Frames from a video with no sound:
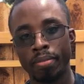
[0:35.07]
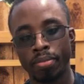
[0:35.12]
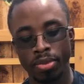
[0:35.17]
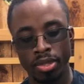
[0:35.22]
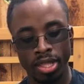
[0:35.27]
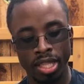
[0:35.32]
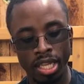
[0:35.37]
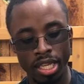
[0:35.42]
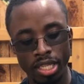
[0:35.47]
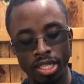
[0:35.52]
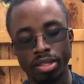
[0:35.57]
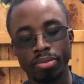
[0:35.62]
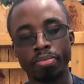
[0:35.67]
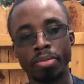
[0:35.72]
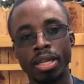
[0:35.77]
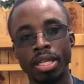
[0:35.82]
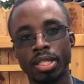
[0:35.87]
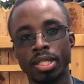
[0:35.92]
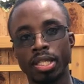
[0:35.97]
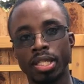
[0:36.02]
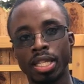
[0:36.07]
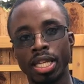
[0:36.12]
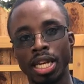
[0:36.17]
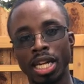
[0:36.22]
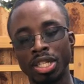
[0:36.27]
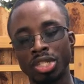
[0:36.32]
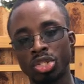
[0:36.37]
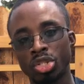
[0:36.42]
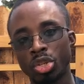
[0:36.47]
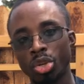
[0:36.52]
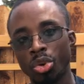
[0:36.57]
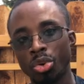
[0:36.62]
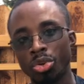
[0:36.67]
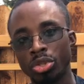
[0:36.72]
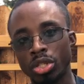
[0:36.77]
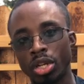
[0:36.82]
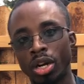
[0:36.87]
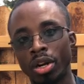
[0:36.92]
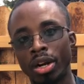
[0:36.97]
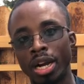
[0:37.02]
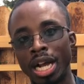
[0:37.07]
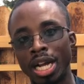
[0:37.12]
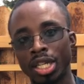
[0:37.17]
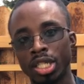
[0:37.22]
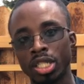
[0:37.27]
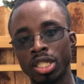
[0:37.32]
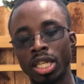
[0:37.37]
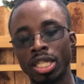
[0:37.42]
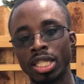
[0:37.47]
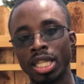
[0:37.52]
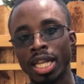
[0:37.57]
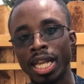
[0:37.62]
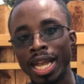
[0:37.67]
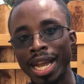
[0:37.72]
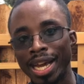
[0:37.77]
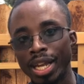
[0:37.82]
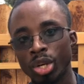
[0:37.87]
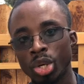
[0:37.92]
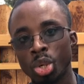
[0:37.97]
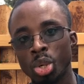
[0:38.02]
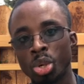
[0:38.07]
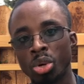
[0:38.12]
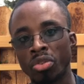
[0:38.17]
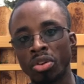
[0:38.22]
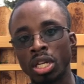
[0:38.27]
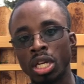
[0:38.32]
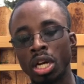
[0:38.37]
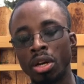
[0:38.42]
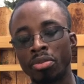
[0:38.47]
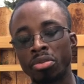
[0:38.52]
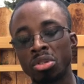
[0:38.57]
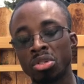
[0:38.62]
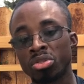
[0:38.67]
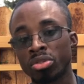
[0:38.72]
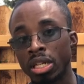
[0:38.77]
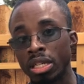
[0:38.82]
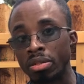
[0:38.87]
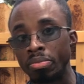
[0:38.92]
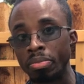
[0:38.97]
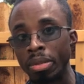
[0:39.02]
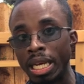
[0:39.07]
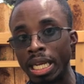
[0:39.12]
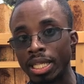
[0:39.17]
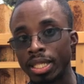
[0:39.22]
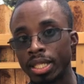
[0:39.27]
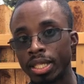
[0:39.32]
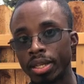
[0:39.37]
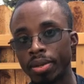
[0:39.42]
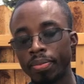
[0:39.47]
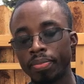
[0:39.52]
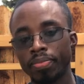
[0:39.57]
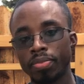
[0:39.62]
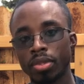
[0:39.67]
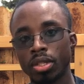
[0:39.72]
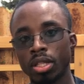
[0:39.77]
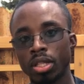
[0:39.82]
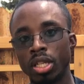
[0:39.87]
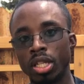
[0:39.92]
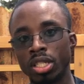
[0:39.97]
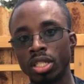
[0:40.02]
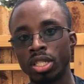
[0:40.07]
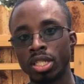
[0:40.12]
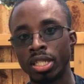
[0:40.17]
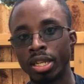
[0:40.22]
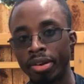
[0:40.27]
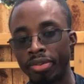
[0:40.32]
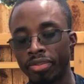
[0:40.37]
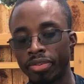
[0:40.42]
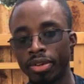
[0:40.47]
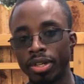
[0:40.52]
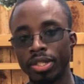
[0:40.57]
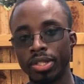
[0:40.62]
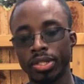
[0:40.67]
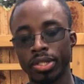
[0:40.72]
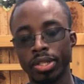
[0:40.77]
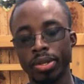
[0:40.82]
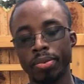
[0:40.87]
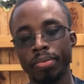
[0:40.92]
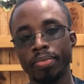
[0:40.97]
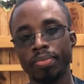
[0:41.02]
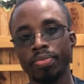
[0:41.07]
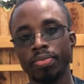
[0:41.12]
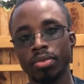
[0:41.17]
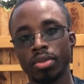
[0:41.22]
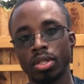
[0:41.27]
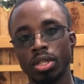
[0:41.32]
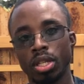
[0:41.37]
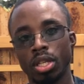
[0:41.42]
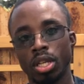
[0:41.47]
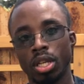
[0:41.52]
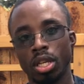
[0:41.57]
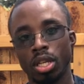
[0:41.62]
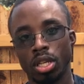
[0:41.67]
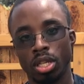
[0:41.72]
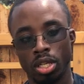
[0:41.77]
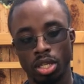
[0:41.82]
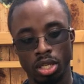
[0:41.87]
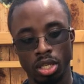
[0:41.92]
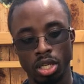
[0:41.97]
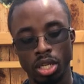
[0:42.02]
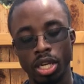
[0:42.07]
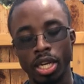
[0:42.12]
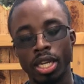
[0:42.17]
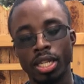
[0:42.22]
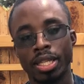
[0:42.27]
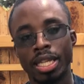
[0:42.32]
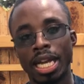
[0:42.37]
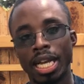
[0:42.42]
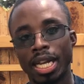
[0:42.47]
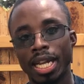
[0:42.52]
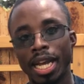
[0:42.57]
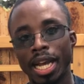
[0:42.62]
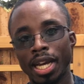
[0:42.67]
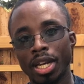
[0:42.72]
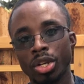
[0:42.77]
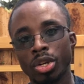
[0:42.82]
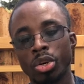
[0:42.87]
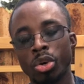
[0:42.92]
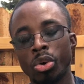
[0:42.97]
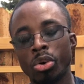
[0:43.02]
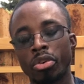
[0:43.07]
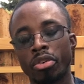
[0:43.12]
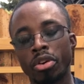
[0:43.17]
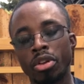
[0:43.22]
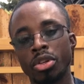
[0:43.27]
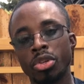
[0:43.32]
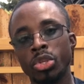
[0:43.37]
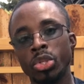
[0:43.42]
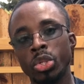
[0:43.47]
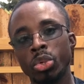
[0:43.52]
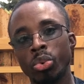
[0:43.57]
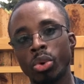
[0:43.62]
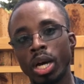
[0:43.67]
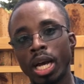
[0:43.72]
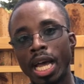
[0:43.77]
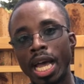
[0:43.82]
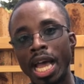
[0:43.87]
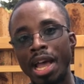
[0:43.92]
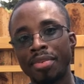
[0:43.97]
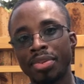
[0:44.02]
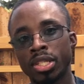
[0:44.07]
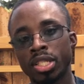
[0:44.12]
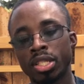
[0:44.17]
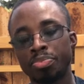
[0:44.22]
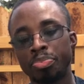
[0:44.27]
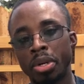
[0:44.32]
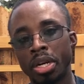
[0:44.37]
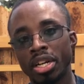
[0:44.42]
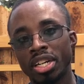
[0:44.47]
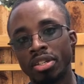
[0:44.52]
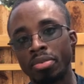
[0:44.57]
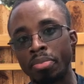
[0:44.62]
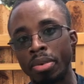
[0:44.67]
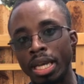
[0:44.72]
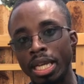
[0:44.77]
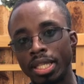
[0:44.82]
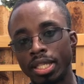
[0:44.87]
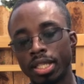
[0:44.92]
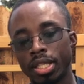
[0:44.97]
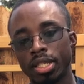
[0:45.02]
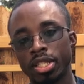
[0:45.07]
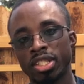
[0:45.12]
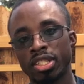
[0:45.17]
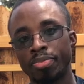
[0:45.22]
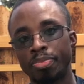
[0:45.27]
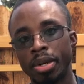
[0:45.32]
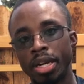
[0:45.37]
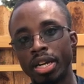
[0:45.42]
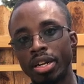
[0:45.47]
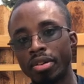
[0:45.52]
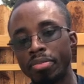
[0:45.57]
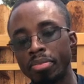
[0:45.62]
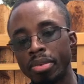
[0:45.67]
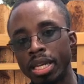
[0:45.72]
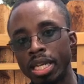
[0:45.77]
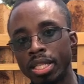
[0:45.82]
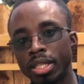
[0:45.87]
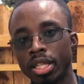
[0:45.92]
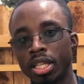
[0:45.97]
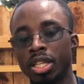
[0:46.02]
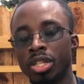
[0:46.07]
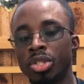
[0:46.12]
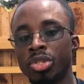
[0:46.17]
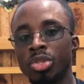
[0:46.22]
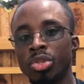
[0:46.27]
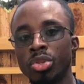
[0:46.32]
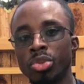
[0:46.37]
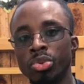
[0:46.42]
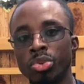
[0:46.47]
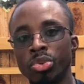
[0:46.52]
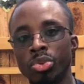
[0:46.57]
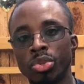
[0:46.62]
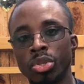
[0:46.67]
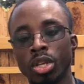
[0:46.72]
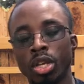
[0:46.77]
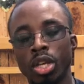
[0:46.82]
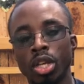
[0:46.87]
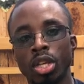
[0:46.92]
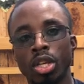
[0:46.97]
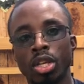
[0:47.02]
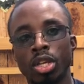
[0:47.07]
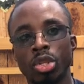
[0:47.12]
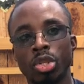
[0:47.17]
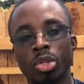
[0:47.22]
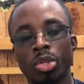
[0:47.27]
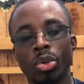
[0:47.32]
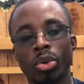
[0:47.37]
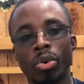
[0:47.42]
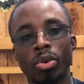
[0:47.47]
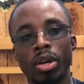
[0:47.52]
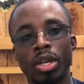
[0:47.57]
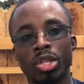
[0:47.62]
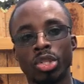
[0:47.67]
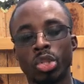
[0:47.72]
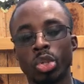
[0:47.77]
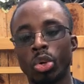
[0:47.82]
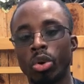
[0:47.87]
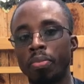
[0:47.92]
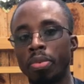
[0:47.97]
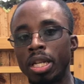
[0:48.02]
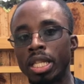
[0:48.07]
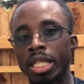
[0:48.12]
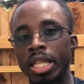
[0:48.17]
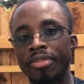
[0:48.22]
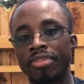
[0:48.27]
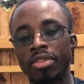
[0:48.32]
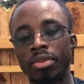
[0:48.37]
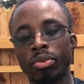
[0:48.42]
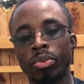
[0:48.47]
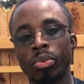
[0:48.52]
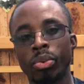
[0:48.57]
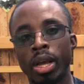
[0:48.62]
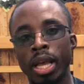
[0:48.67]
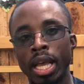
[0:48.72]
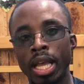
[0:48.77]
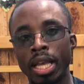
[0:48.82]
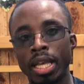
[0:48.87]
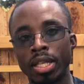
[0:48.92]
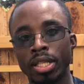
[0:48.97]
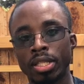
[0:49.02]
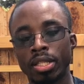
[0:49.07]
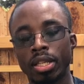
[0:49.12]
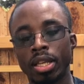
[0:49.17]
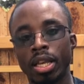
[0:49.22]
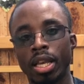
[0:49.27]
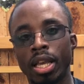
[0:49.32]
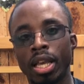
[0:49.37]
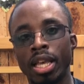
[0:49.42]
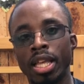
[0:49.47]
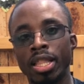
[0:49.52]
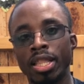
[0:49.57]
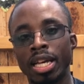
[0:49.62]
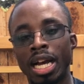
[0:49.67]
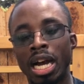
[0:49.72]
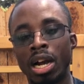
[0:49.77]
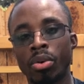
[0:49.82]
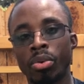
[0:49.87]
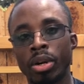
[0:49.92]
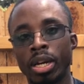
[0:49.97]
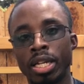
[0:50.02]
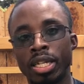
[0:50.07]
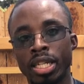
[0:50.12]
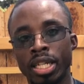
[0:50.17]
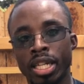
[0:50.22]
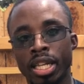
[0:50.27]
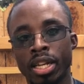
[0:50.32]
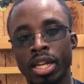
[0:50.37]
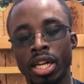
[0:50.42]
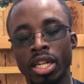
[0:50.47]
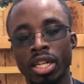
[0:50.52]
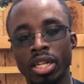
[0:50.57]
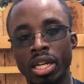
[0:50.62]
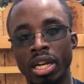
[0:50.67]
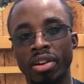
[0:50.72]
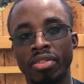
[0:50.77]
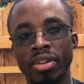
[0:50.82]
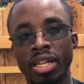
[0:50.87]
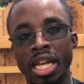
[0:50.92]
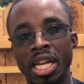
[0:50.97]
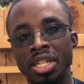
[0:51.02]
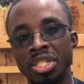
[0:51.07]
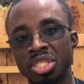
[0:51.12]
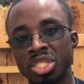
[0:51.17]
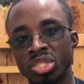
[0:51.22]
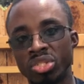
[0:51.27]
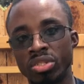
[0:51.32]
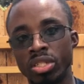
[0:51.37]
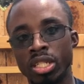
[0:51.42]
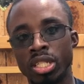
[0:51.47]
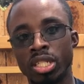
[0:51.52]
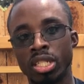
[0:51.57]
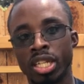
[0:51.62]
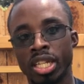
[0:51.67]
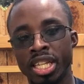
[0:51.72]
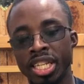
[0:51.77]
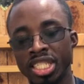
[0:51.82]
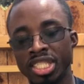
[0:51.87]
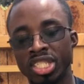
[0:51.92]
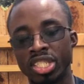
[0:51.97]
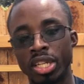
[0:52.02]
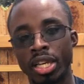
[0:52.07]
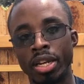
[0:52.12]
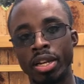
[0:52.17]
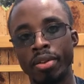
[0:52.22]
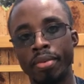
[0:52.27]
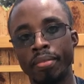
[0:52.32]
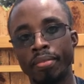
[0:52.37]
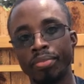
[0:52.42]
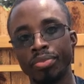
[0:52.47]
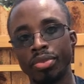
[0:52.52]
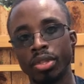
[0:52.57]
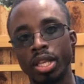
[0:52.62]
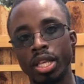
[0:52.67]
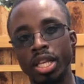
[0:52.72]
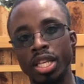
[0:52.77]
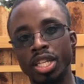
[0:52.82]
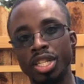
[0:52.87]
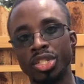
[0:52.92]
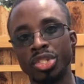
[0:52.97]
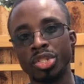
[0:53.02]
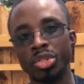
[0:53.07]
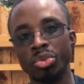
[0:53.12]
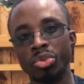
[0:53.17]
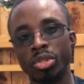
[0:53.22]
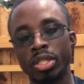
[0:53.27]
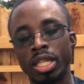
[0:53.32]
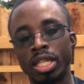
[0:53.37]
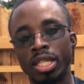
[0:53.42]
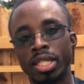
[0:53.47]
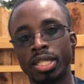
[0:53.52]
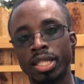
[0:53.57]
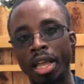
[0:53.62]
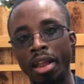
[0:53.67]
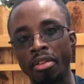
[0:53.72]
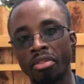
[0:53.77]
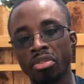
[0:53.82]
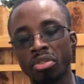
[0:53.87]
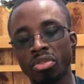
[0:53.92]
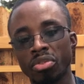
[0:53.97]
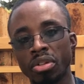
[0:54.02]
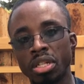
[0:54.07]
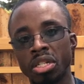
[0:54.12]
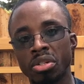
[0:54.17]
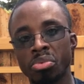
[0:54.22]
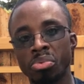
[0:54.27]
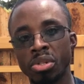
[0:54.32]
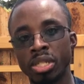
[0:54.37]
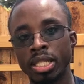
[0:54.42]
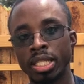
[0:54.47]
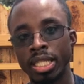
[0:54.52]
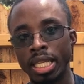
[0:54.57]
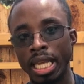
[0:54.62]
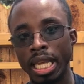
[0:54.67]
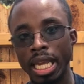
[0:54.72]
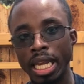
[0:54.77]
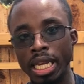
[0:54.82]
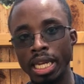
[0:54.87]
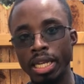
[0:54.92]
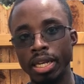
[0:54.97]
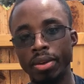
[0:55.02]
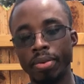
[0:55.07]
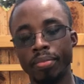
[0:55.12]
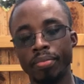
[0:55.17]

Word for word: these mints that I chose are actually in the category of green mint. There's a difference. In that category, you will have spearmint. Spearmint is used so in so many different ways in our in the culinary industry in the kitchen. It is used in savory cuisine